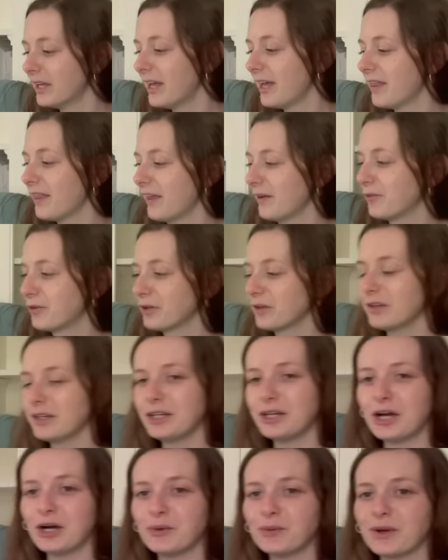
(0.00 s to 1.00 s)
They really
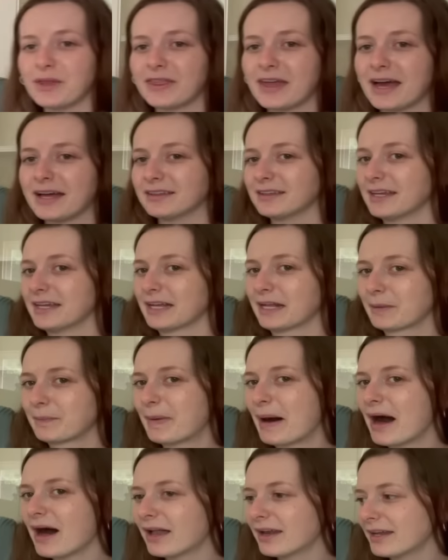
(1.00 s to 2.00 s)
go with that like
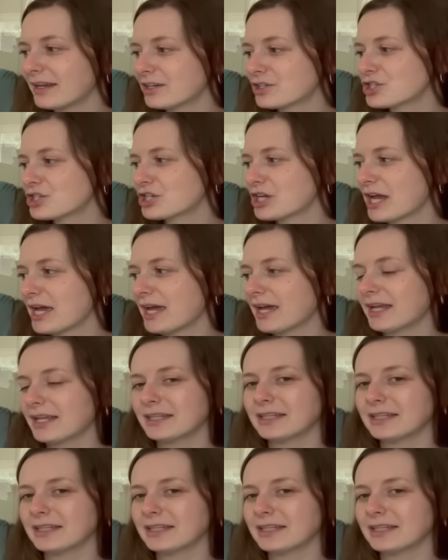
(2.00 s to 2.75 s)
potting shed,